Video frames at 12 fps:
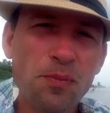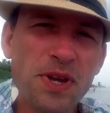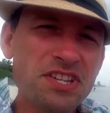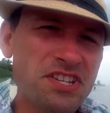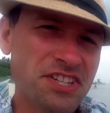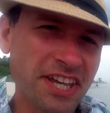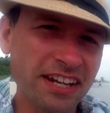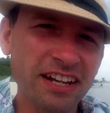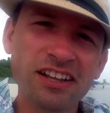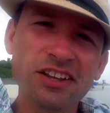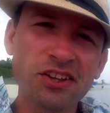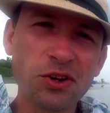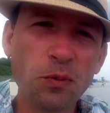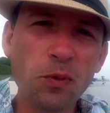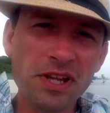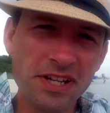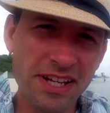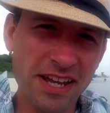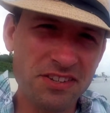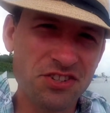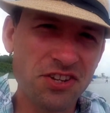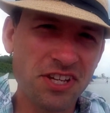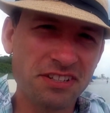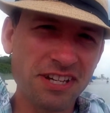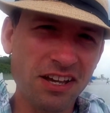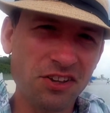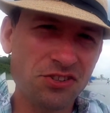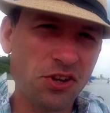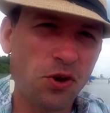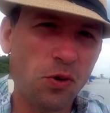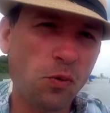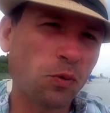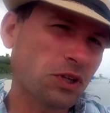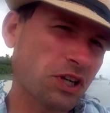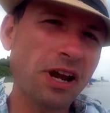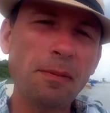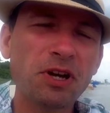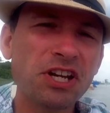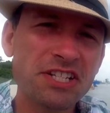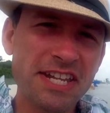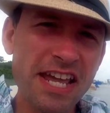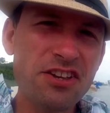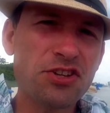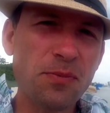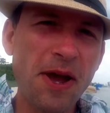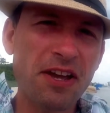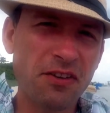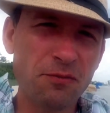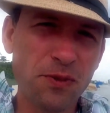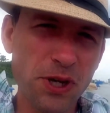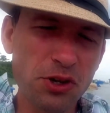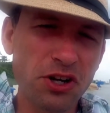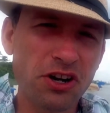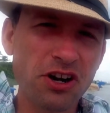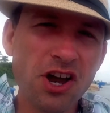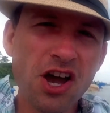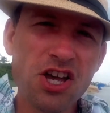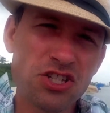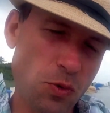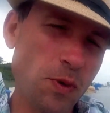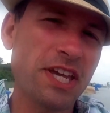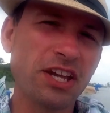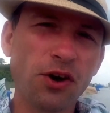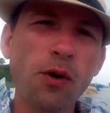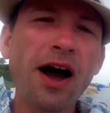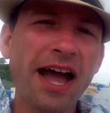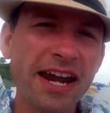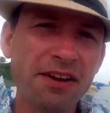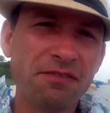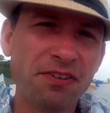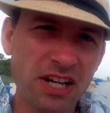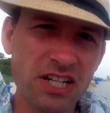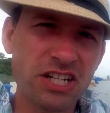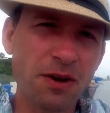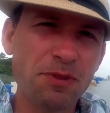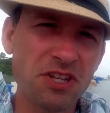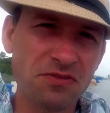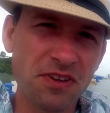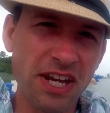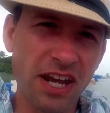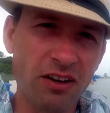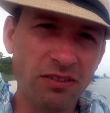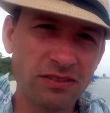Beach is getting a little windy, as you can tell, so I'm gonna take you to my computer so we can go ahead and finish up this video.